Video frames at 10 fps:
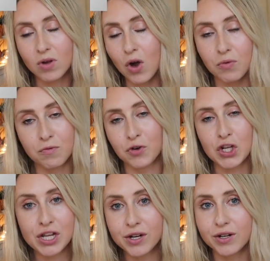owned for
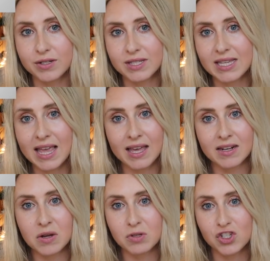years
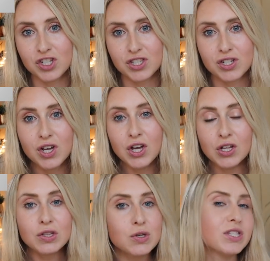and it was just
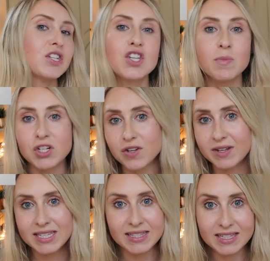losing too much of
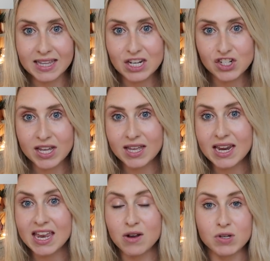its insulation
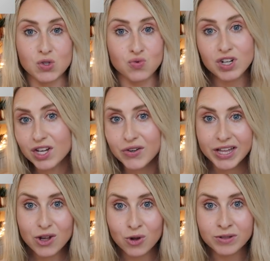and it was really,
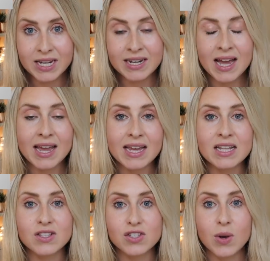really cold at night
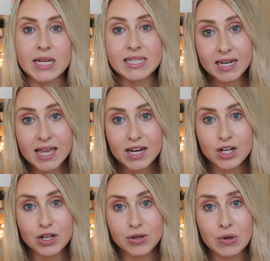and so I did get a
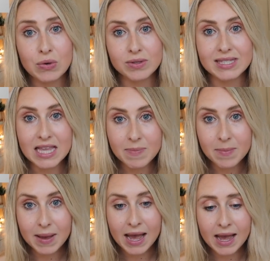new
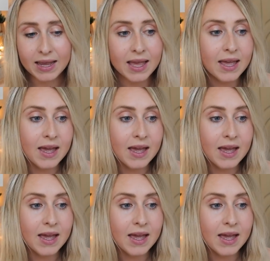sleeping bag.